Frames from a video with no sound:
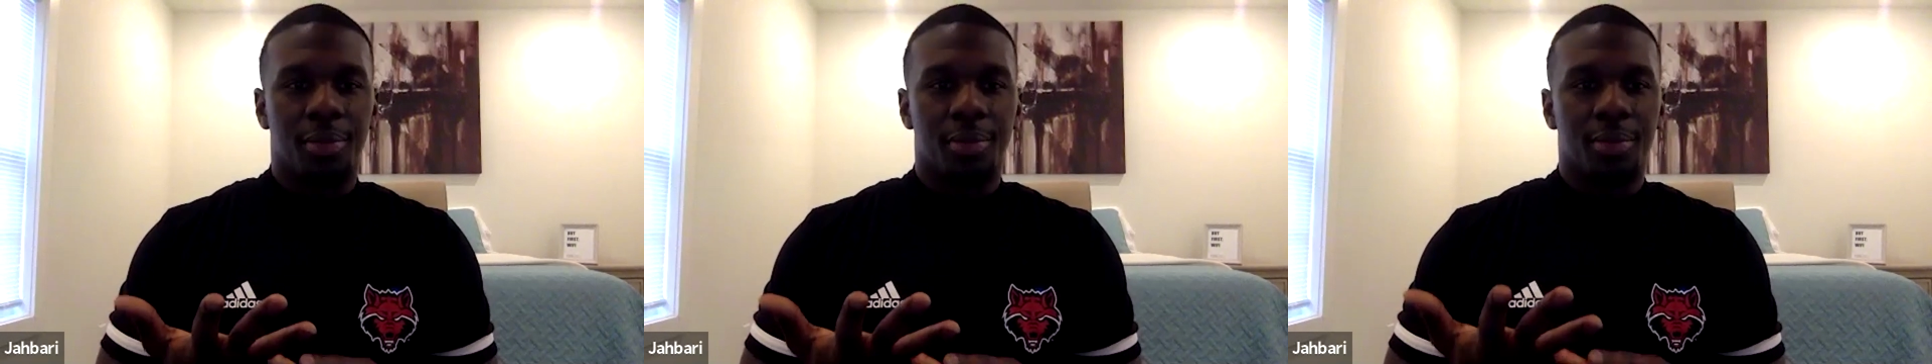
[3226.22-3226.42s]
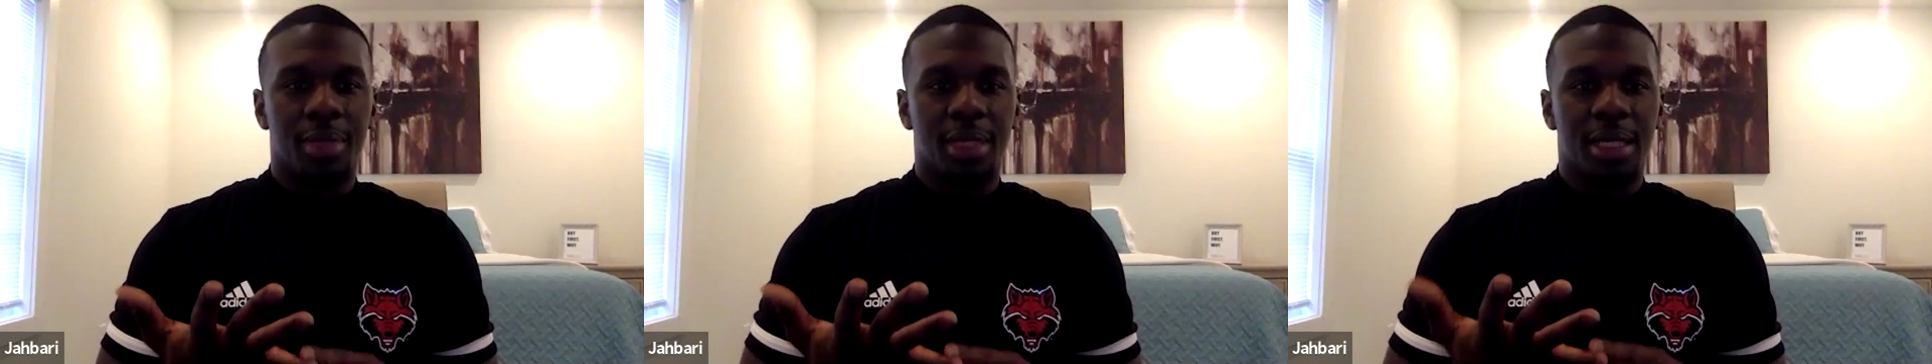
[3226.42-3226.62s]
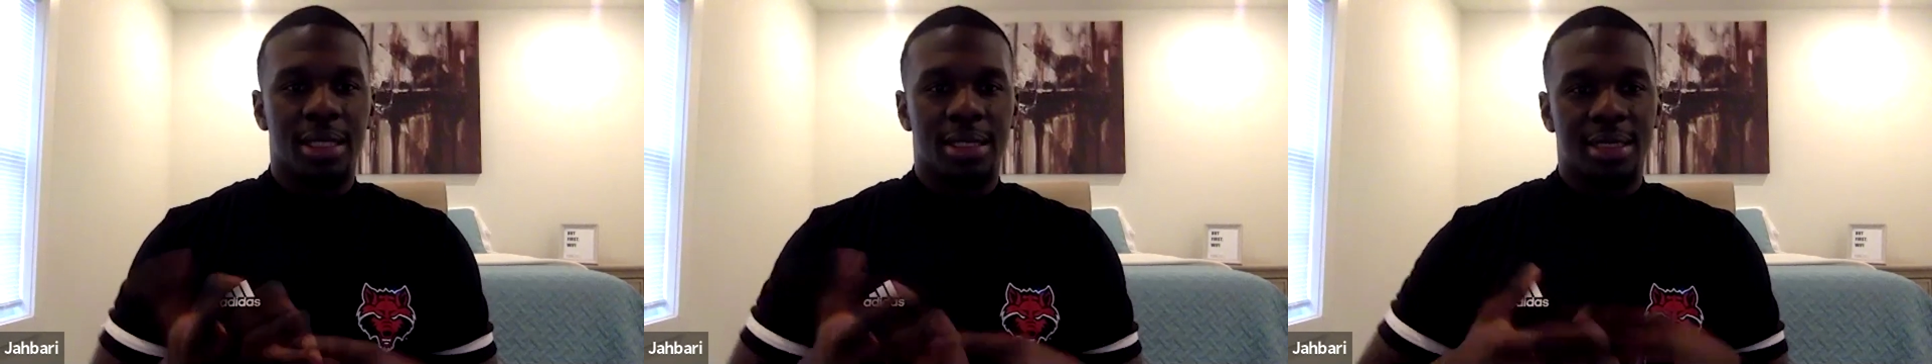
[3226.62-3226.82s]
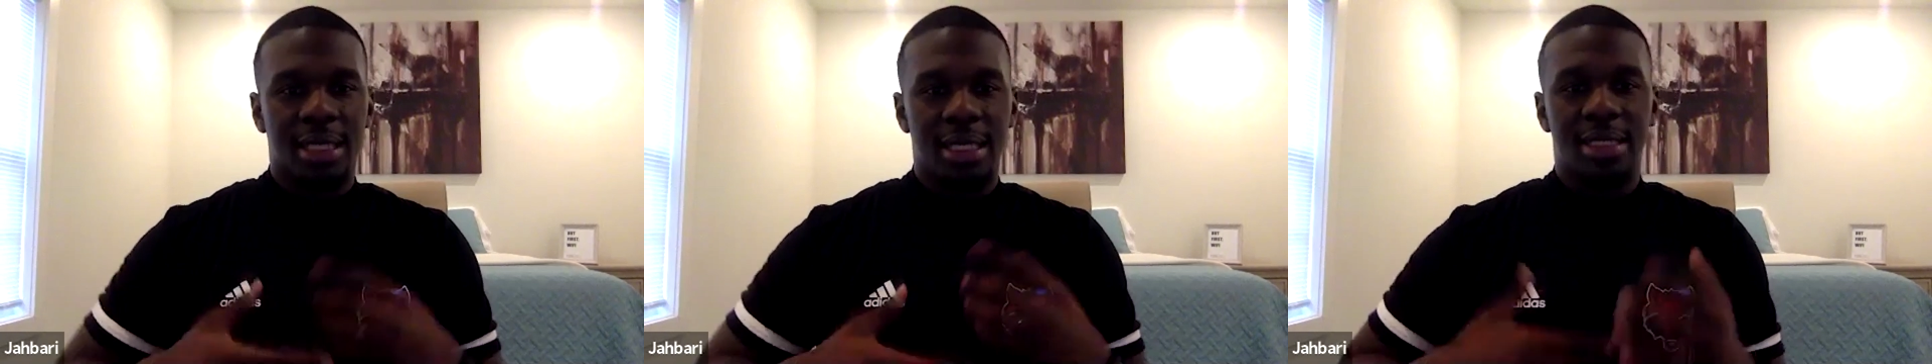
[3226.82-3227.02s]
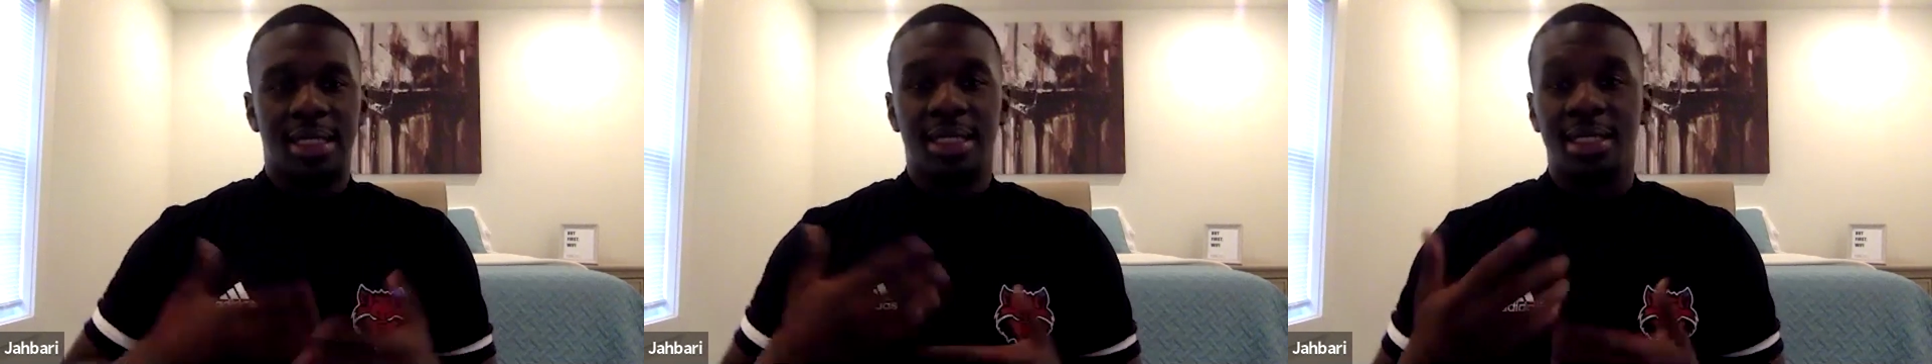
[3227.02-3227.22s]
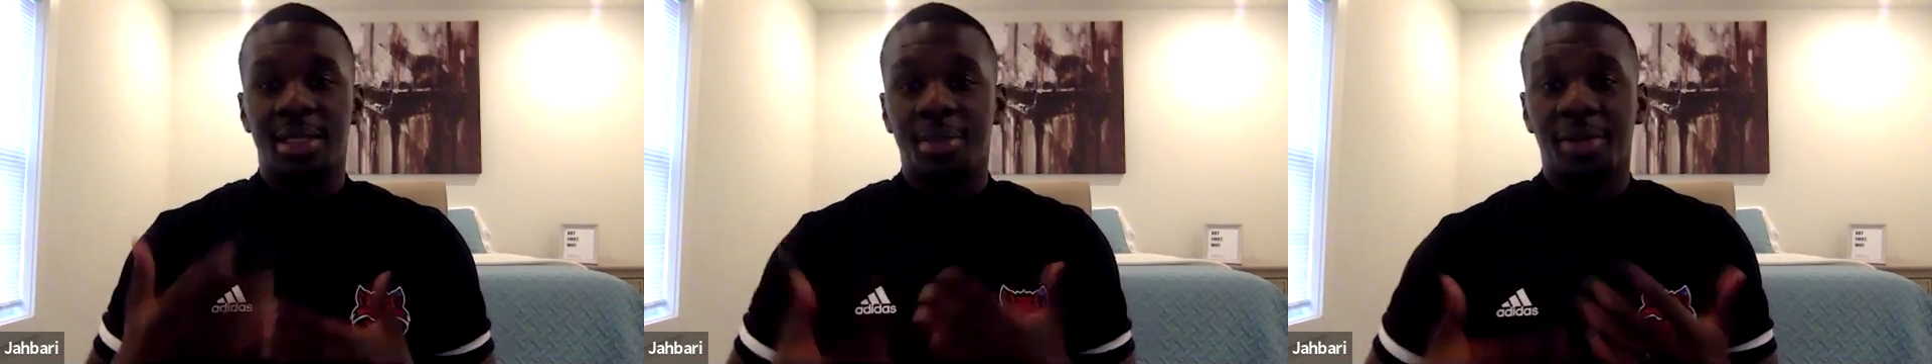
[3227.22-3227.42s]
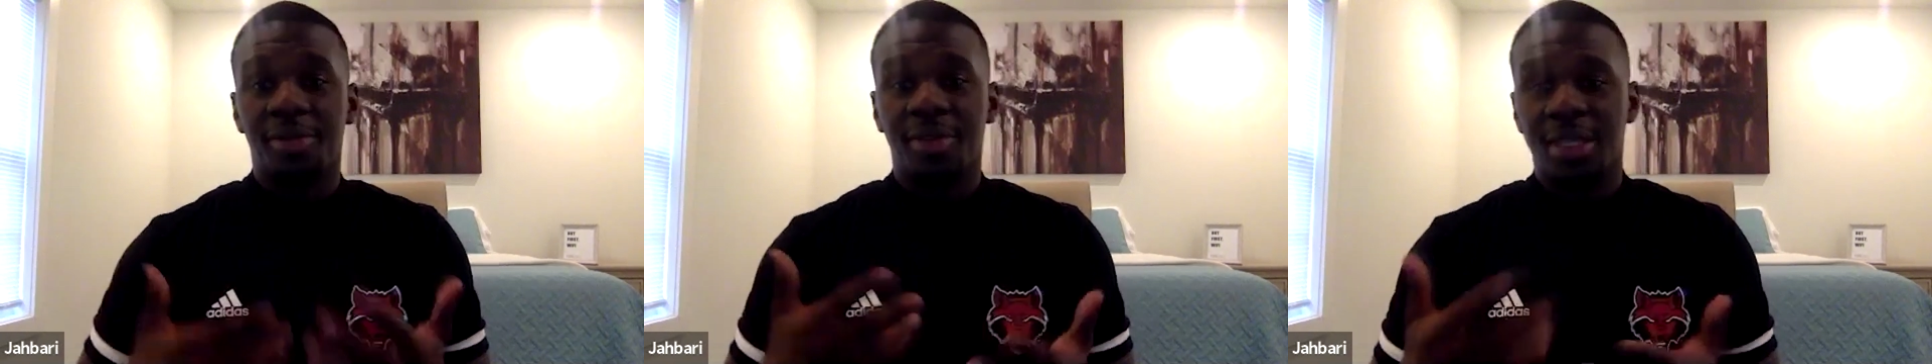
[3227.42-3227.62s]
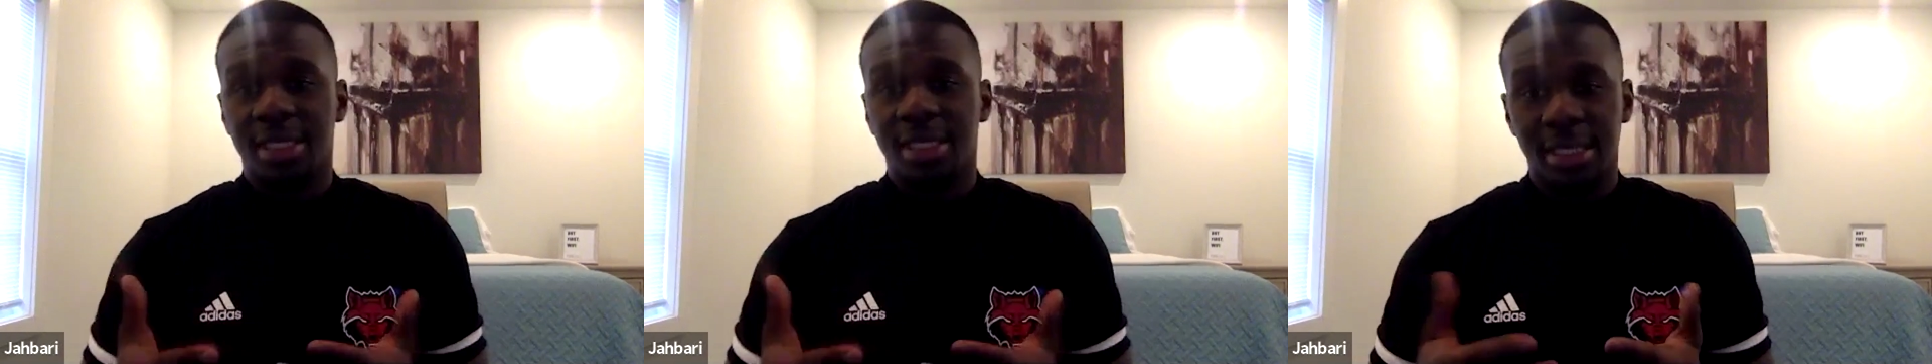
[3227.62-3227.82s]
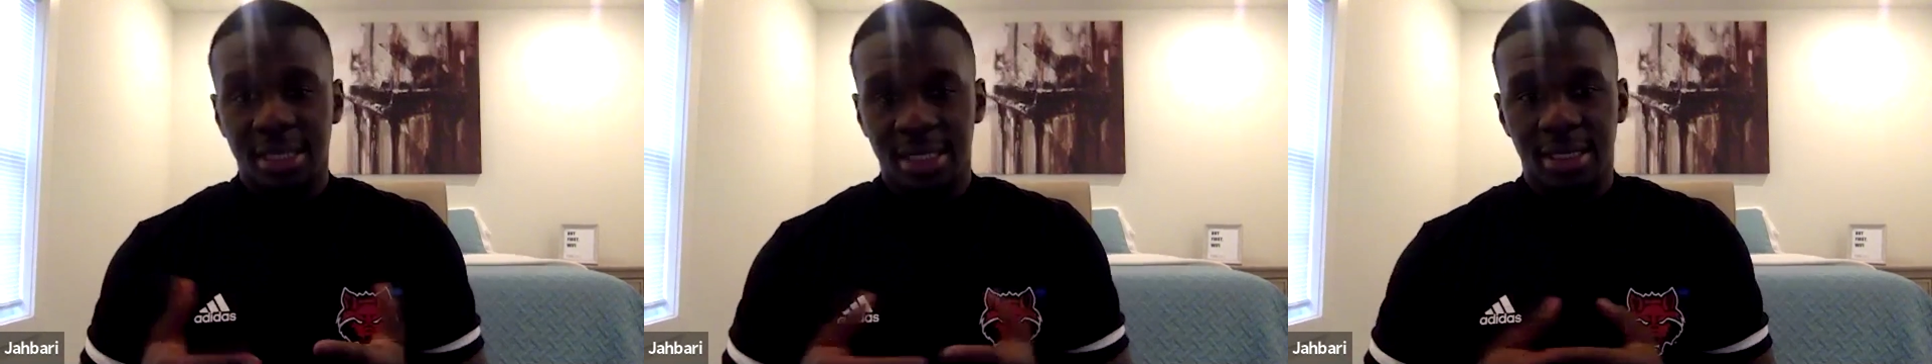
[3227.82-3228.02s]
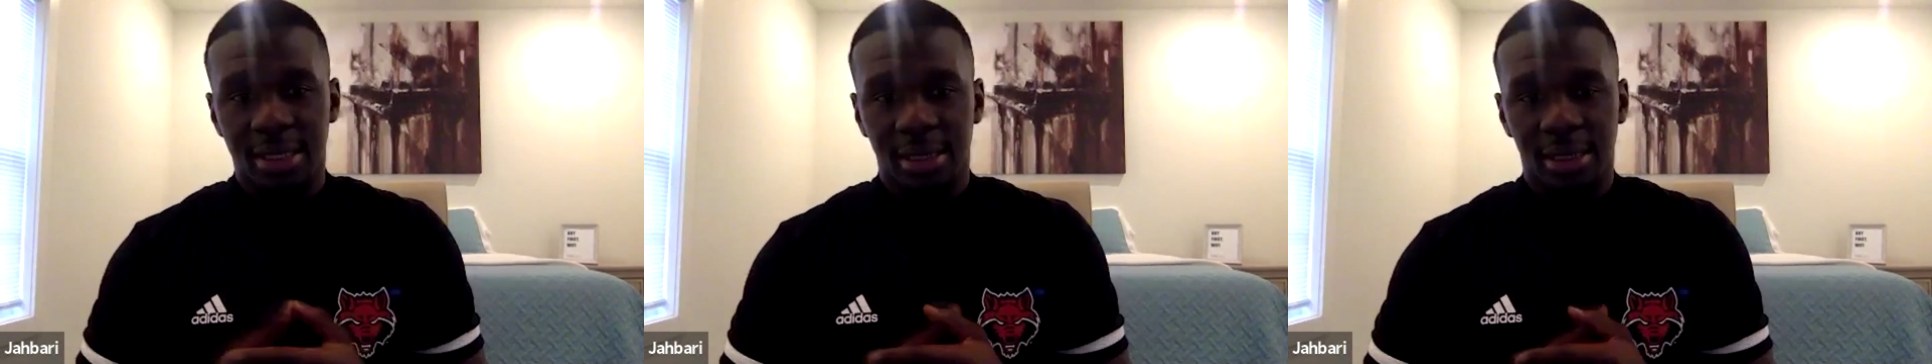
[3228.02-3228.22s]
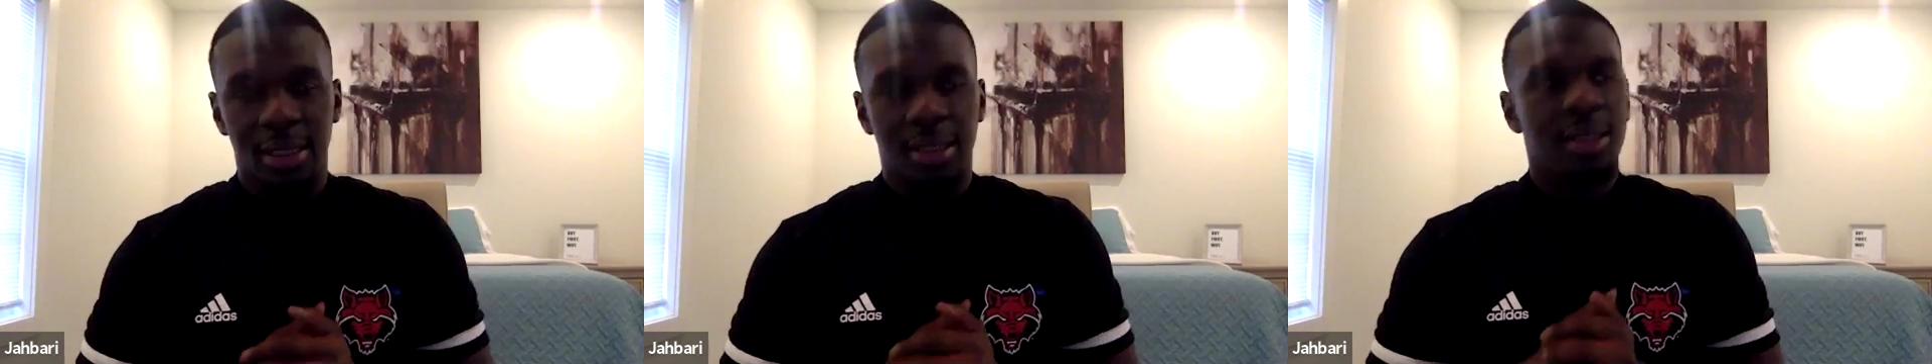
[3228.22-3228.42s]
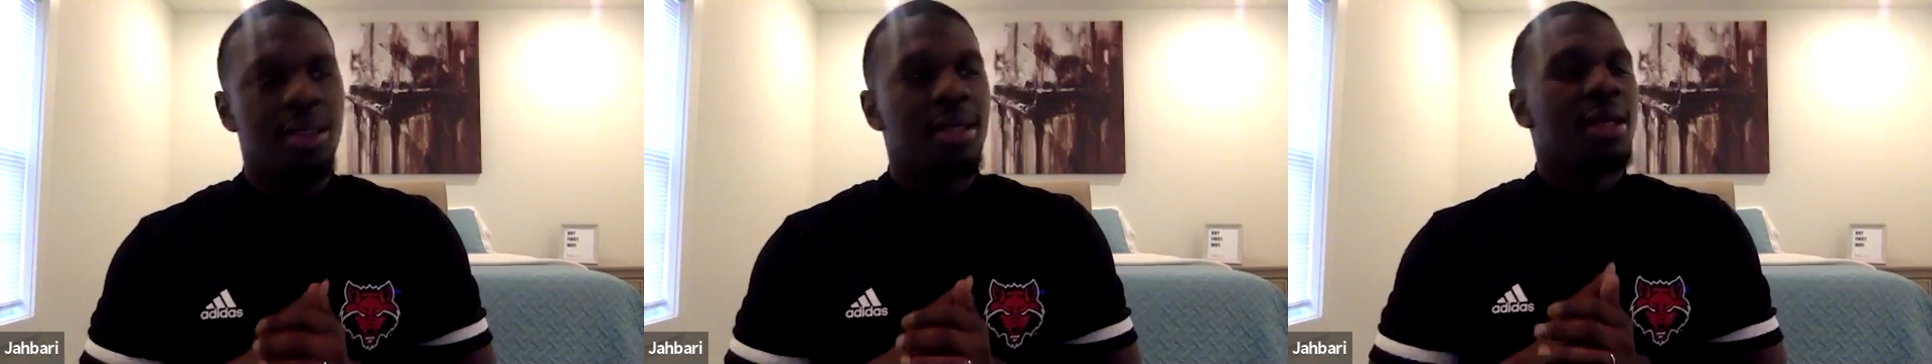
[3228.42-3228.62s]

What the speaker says: because things need to be fixed consistently.